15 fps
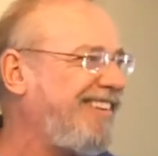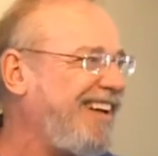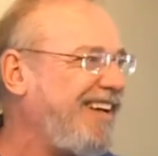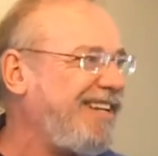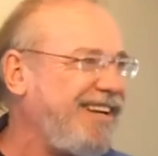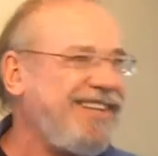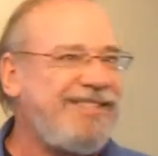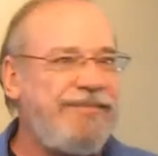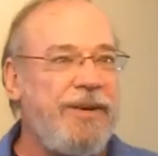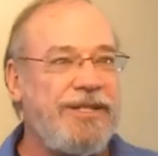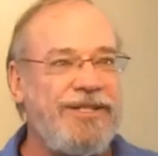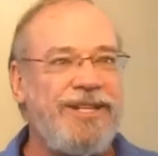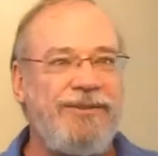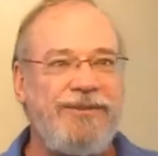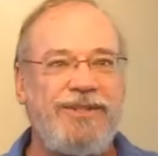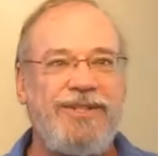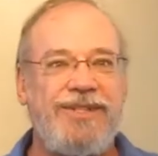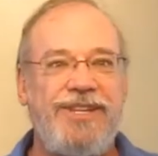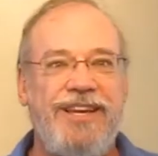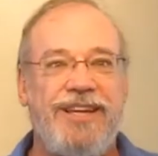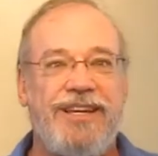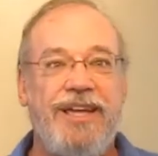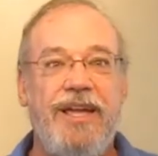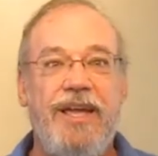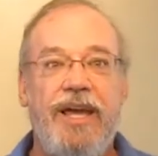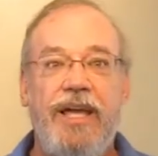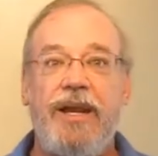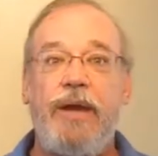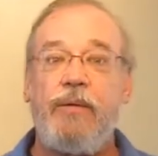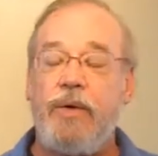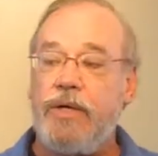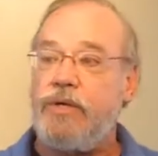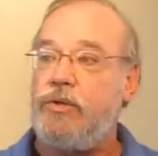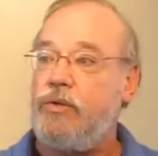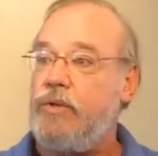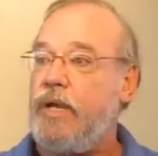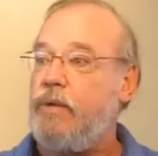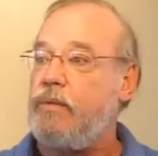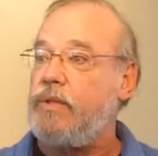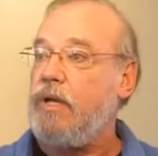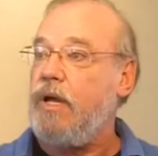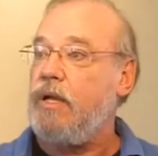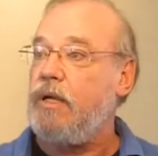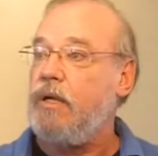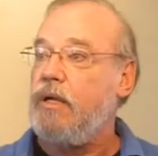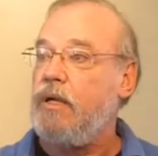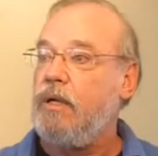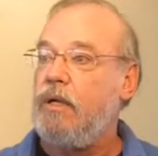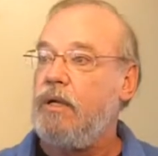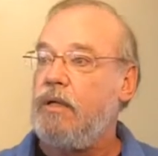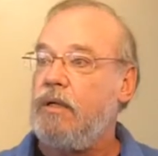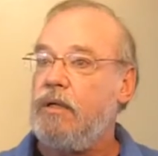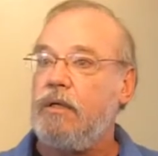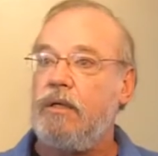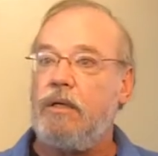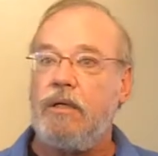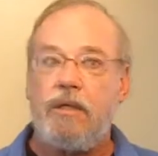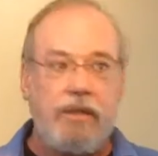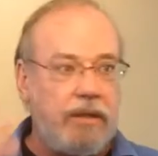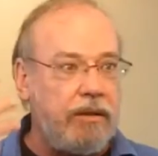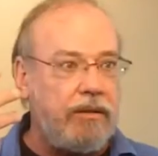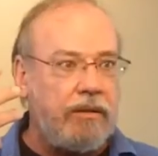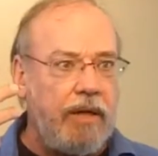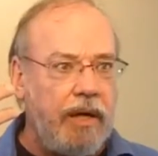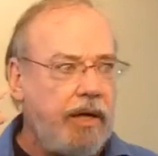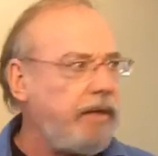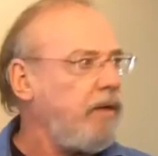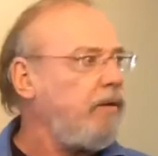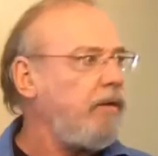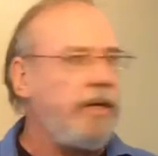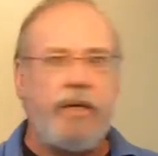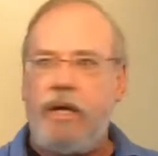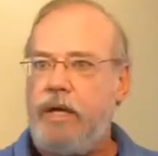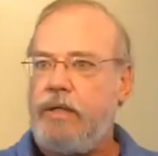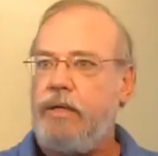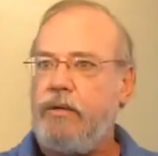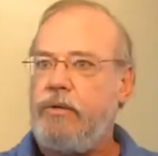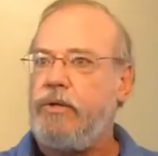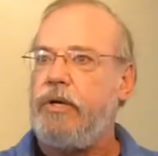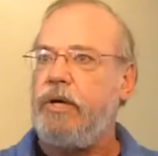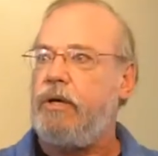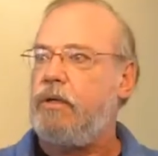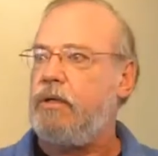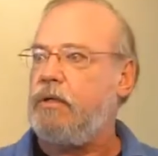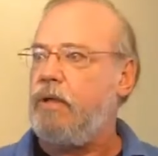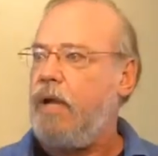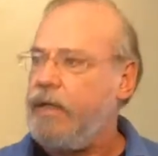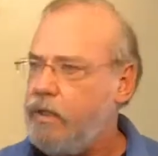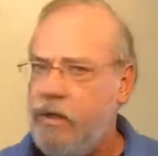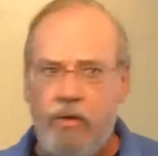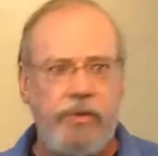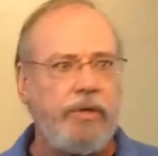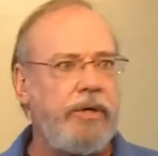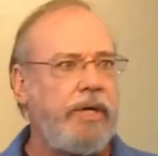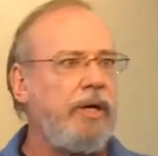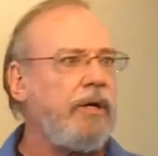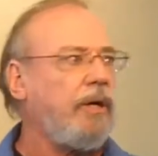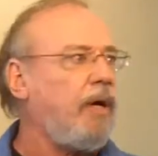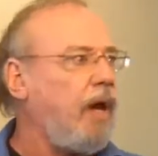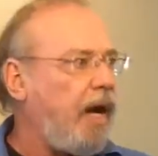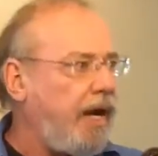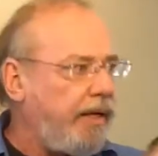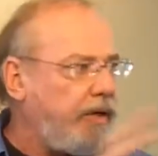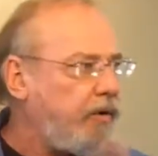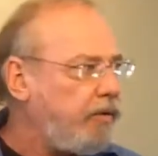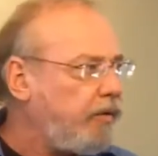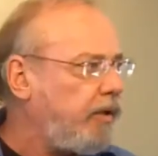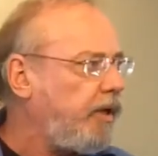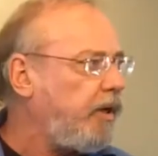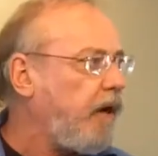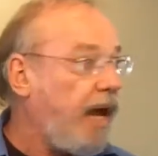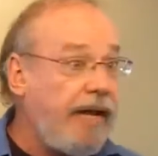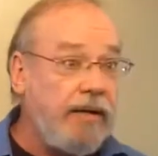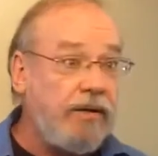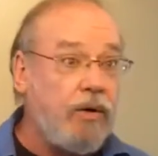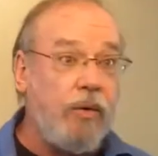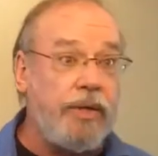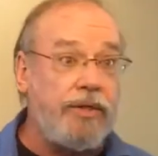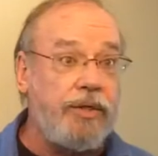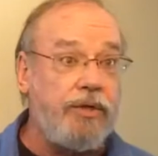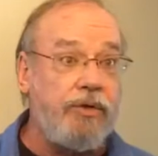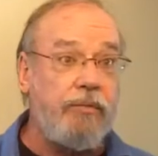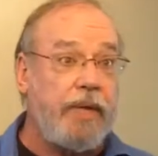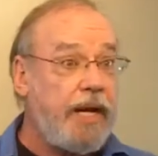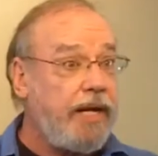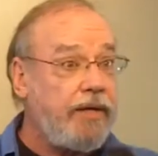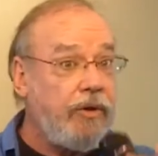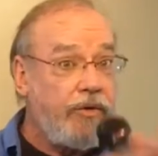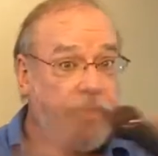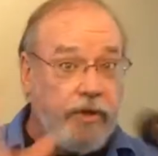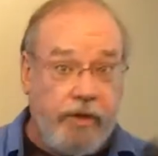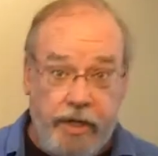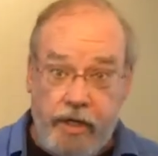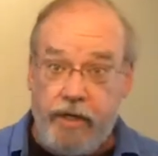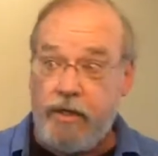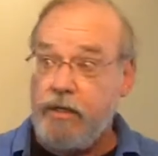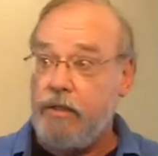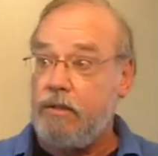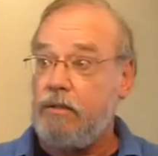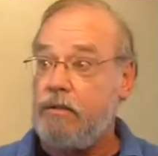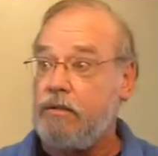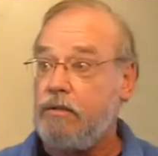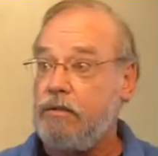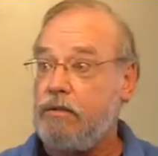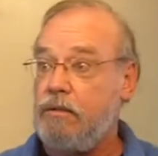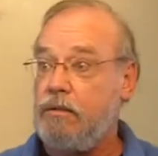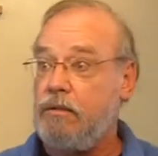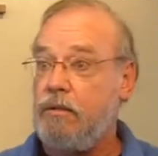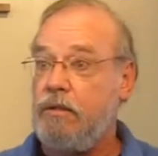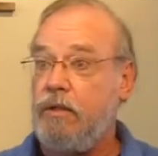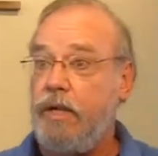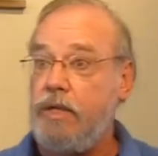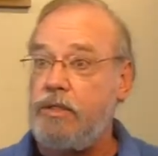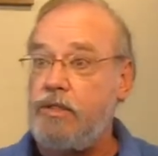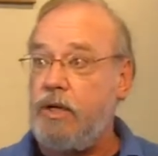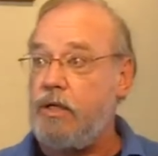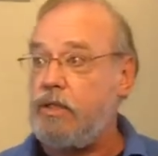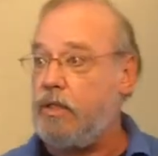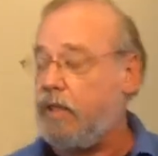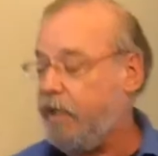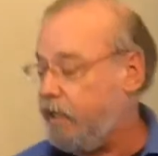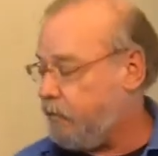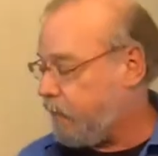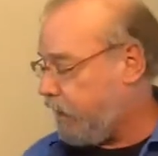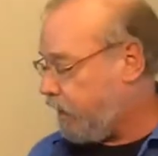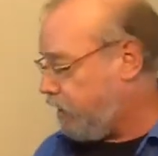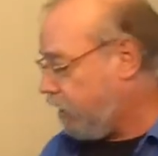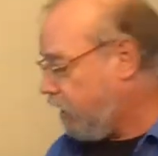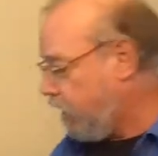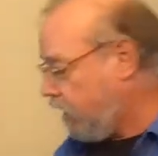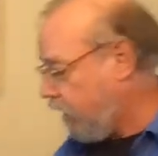That's basically what they're saying. And I want to do that with God. God, I know. I know you're here. I know you're here. I know you're here. I don't know what to do, but I know you're here. And start to claim that.